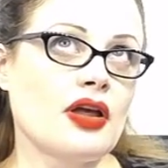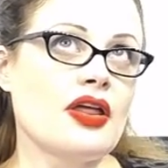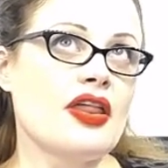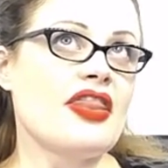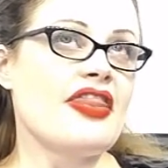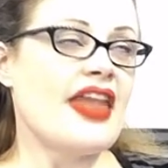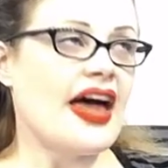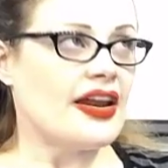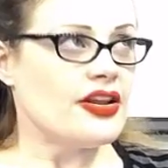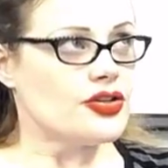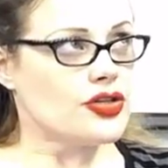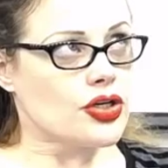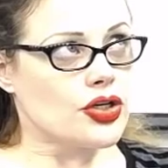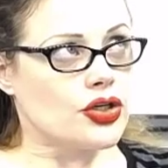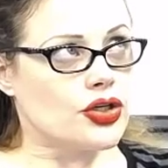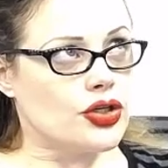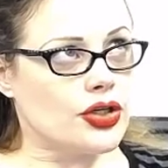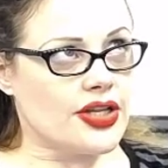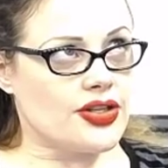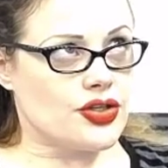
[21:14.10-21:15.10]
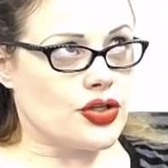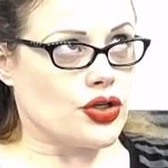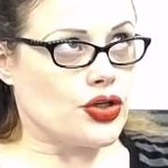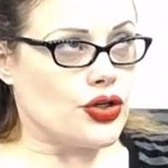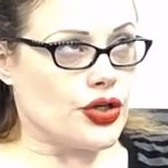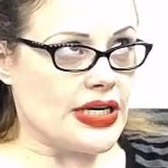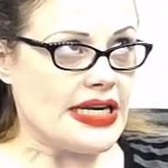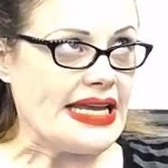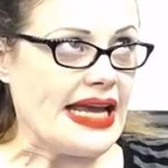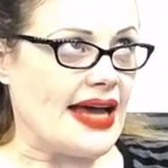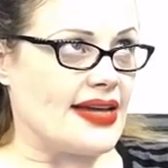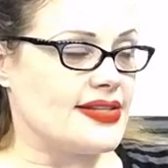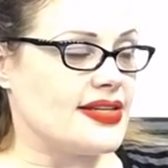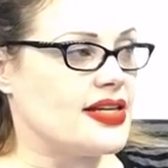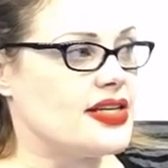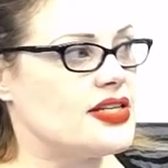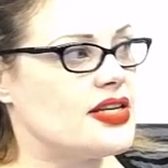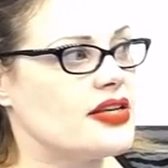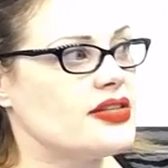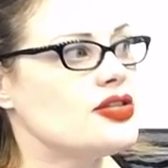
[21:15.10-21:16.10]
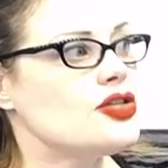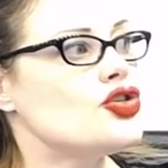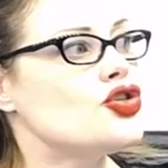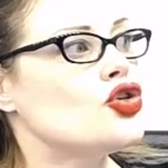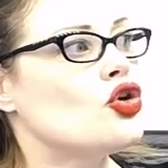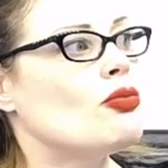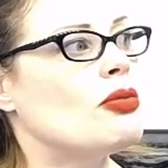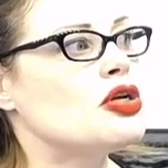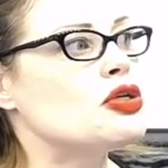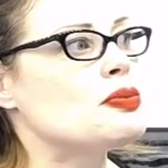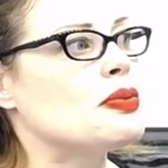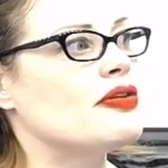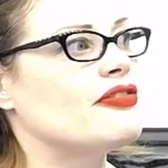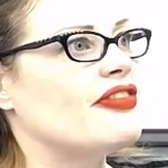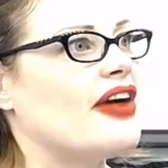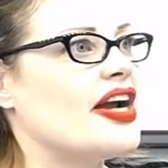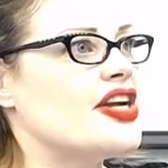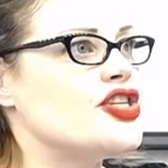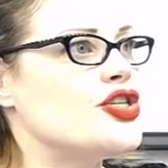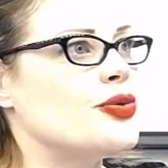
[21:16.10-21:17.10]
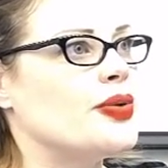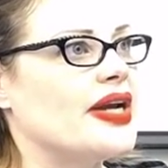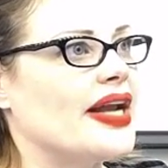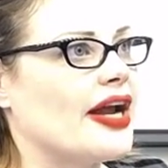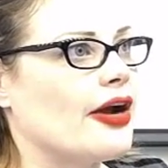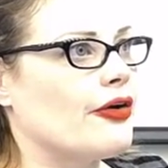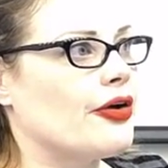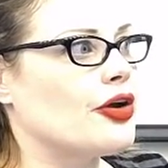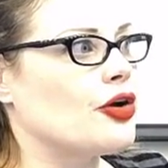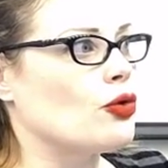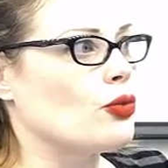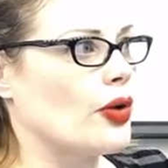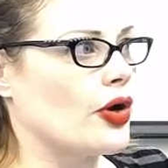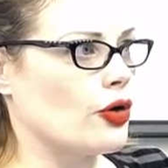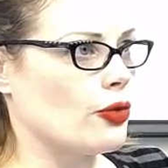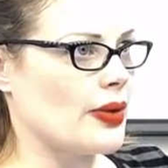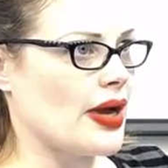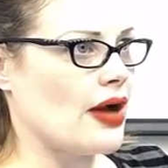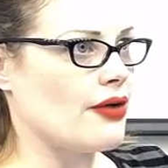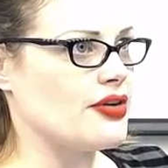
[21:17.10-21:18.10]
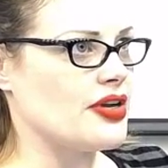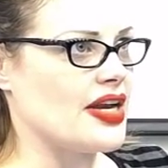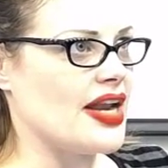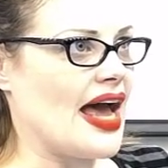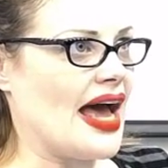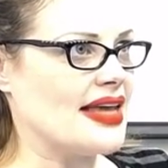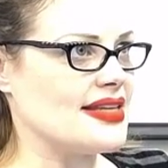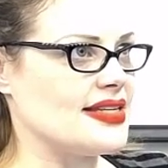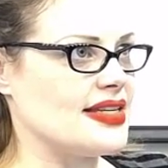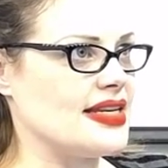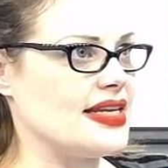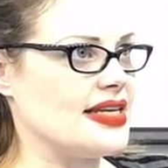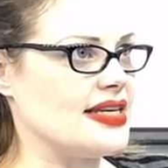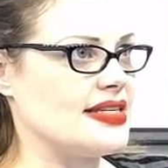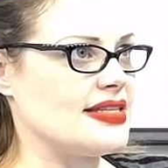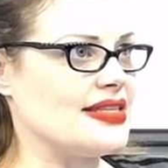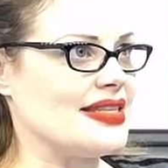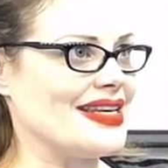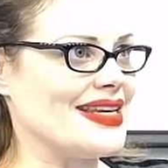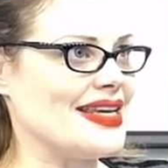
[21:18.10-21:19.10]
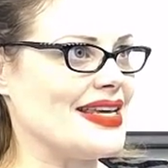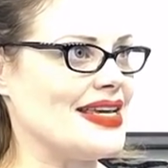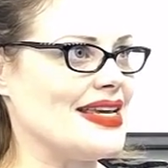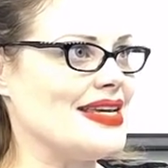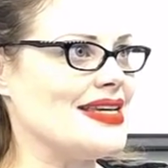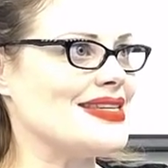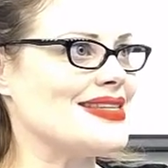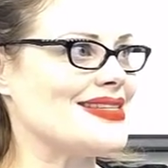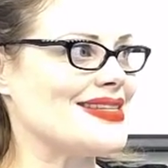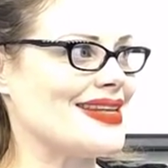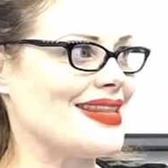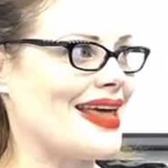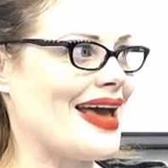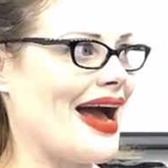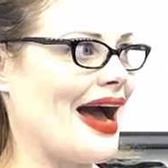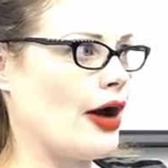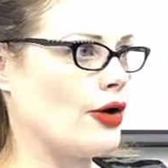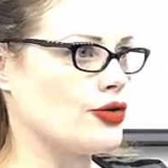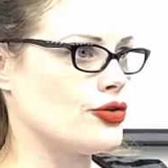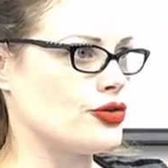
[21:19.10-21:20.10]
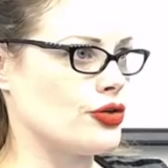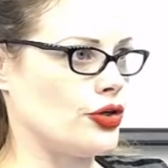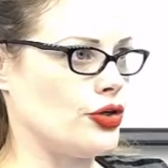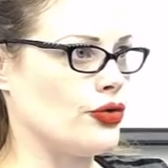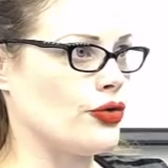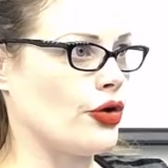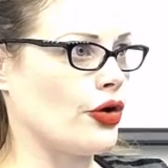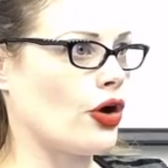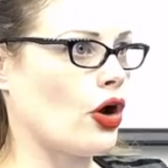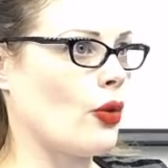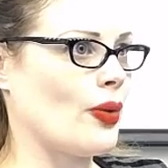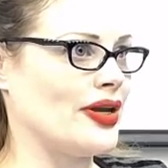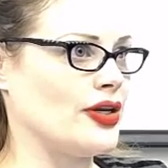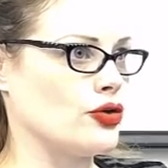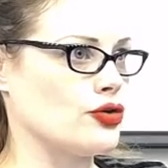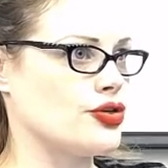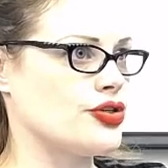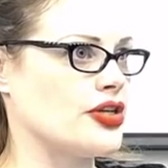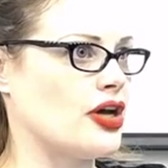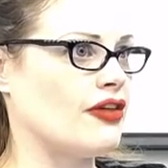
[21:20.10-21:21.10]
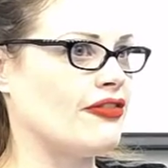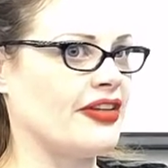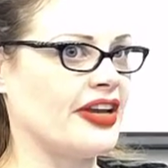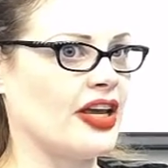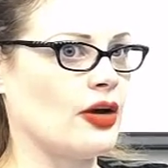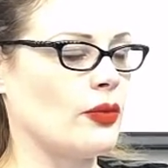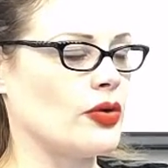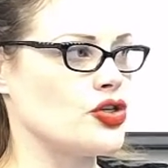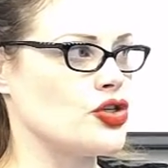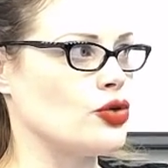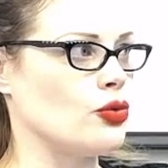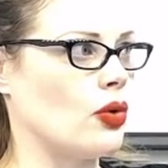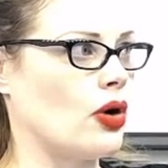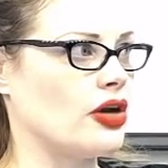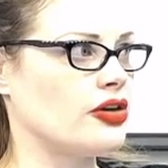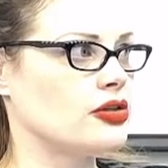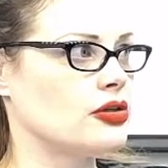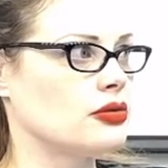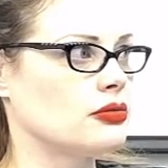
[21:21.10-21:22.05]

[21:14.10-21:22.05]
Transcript: that is a it's a good guess it doesn't so much provide you an area to run around in as it is the keys to the house so you can go in yourself and get what you want